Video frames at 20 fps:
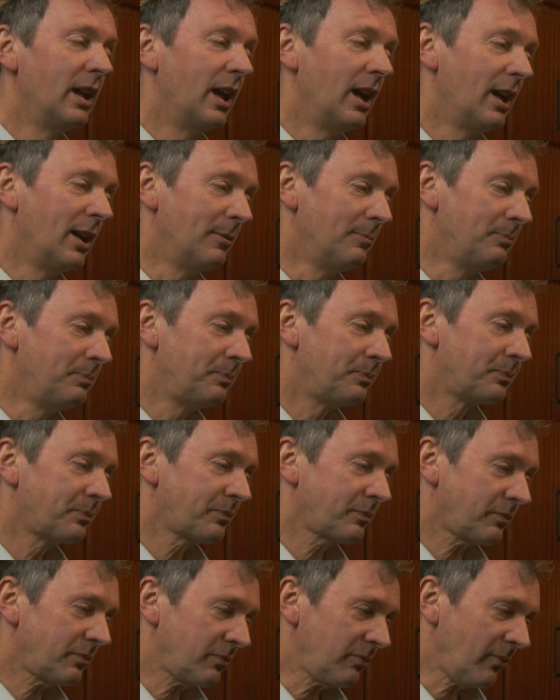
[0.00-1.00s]
Um,
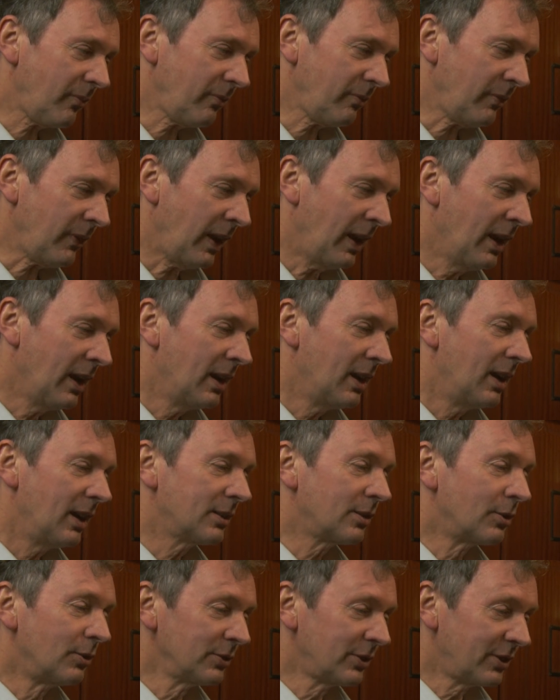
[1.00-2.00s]

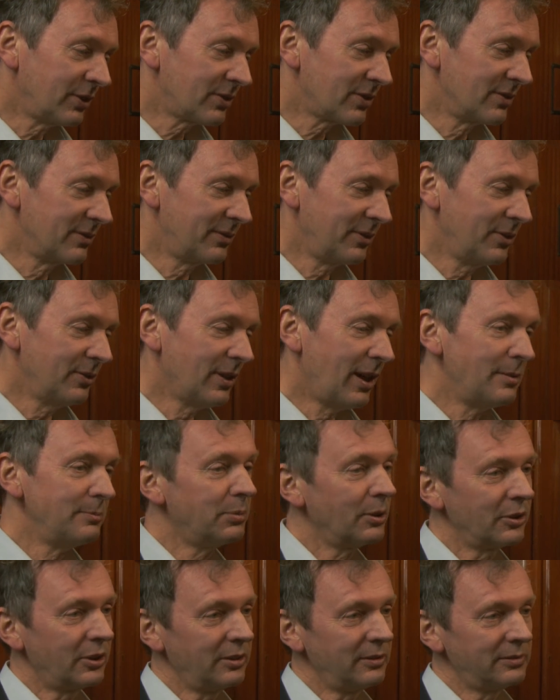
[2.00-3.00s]
according to the view I'm
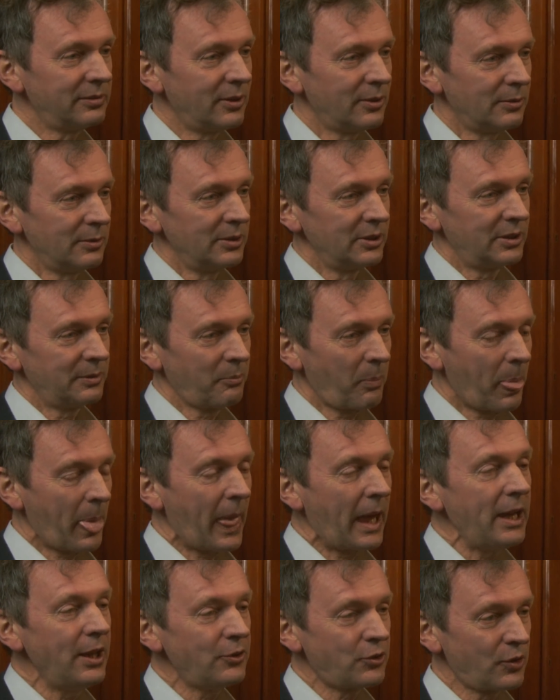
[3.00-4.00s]
putting forward,
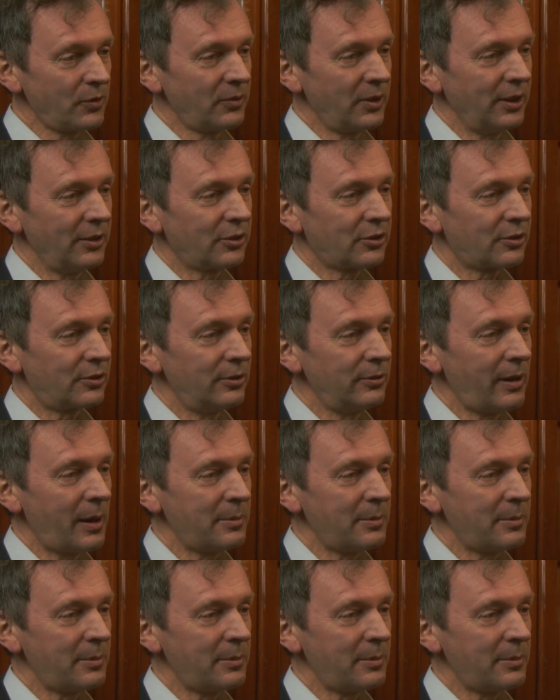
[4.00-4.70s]
each of these through